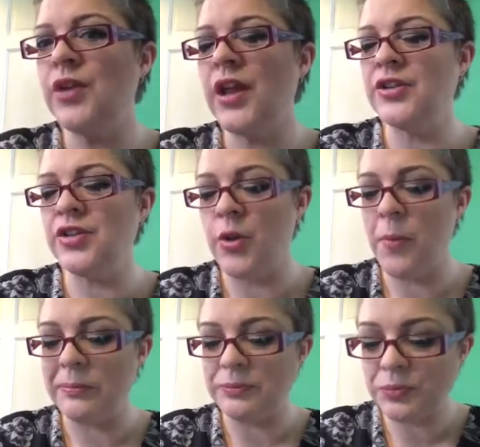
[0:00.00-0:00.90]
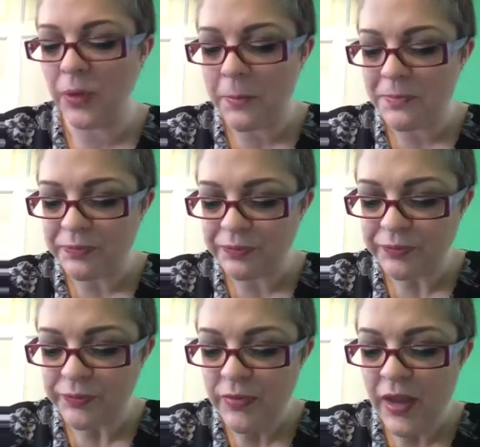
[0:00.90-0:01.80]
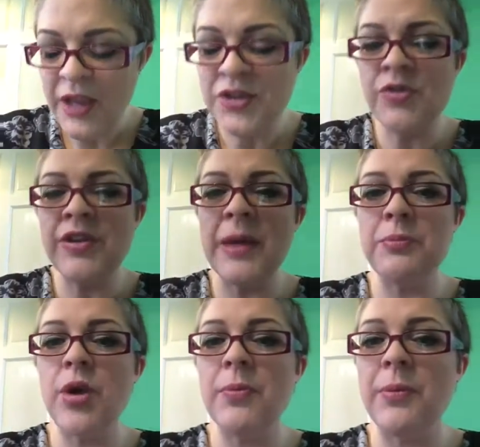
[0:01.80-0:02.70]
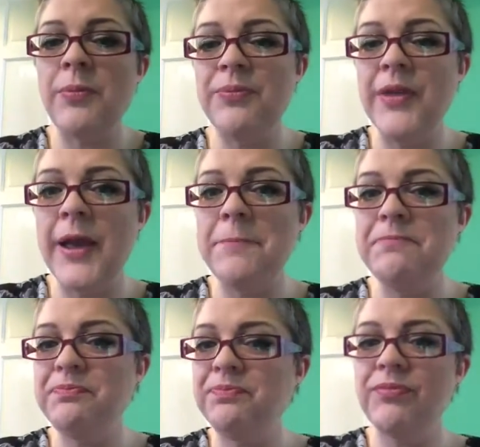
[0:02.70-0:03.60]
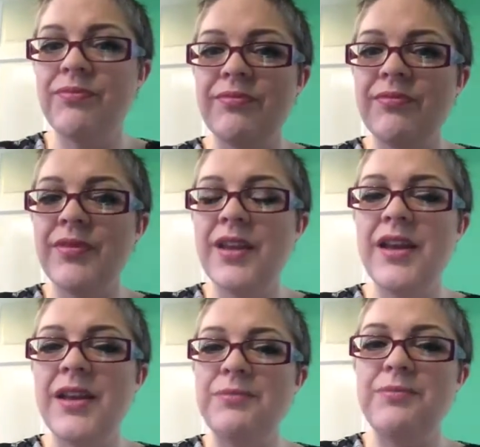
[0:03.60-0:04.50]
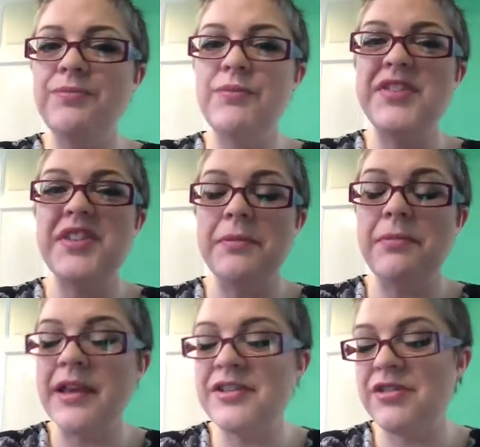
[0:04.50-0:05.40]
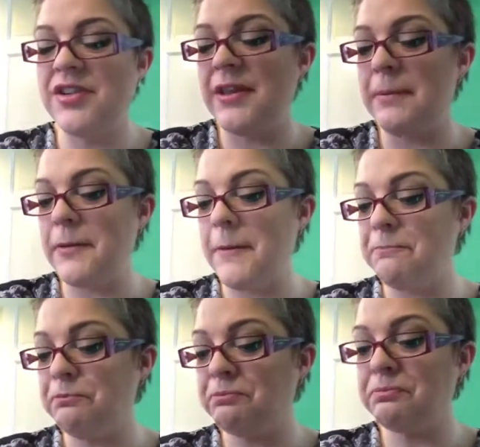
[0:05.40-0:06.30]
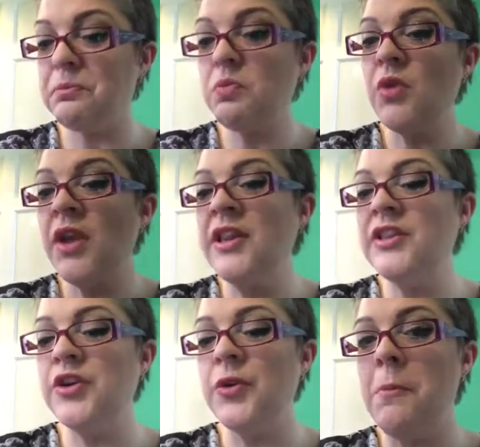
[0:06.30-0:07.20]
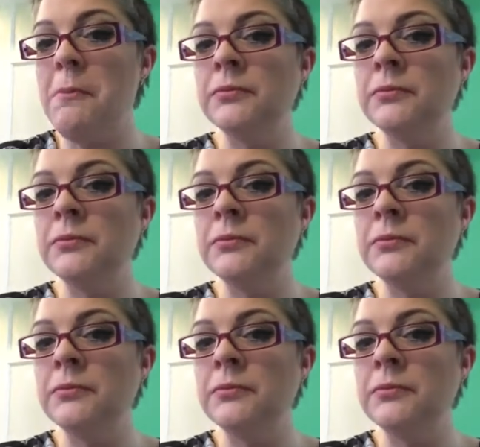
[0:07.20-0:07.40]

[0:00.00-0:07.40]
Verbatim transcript: that'll do. It's not really a proper um, kind of biscuit base or anything, but it'll do.